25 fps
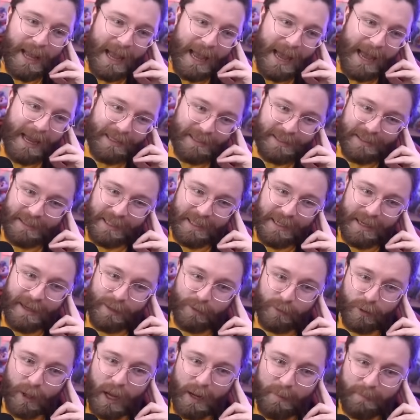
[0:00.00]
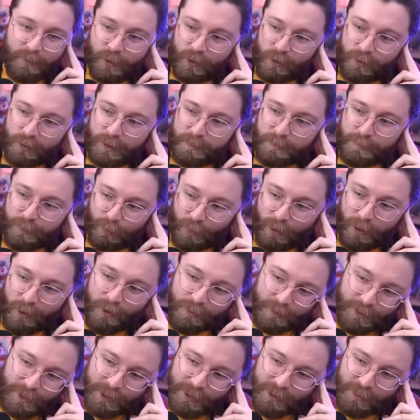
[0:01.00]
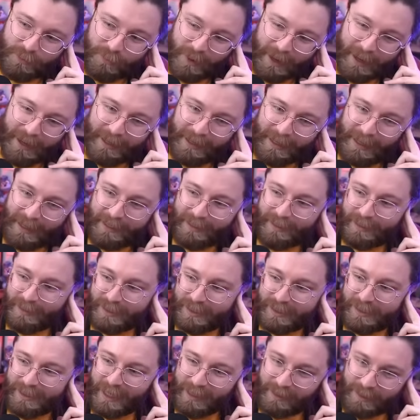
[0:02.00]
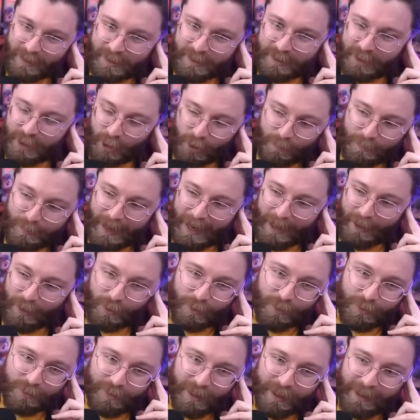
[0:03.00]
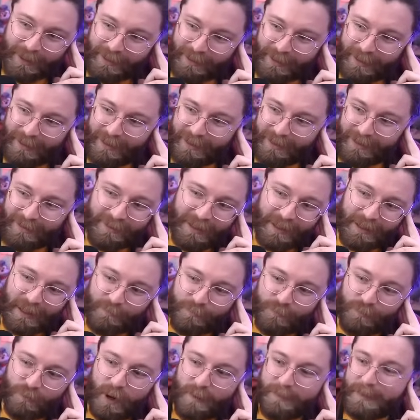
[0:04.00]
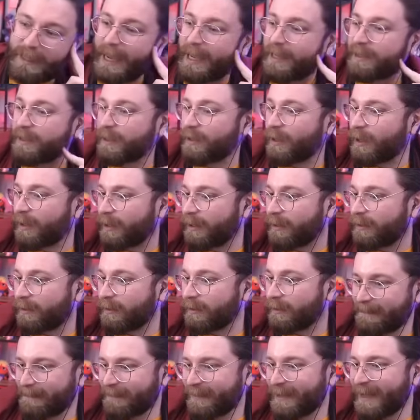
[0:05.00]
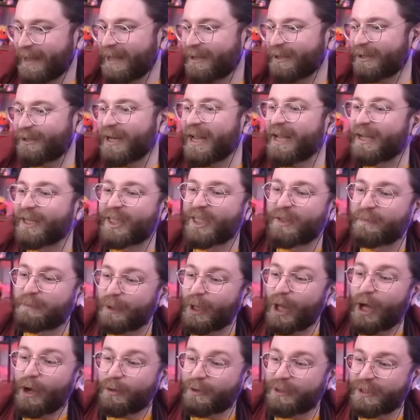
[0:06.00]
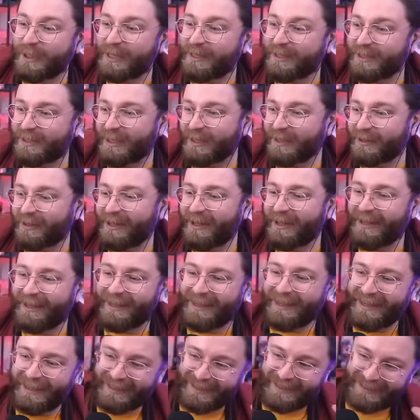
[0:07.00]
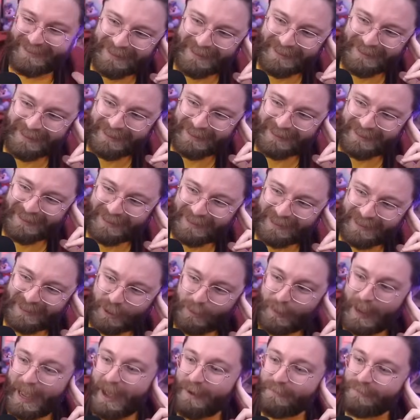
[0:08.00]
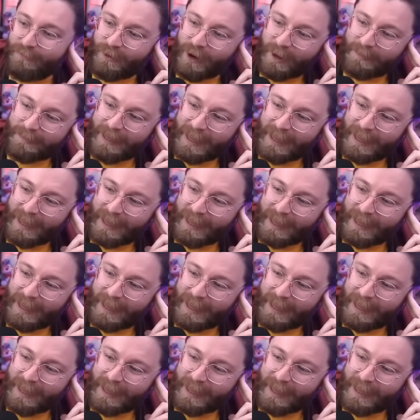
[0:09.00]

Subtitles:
as the lime juice burrows its way into the stainless steel panel like I've dropped acid on it. It just explodes instantly. You have dropped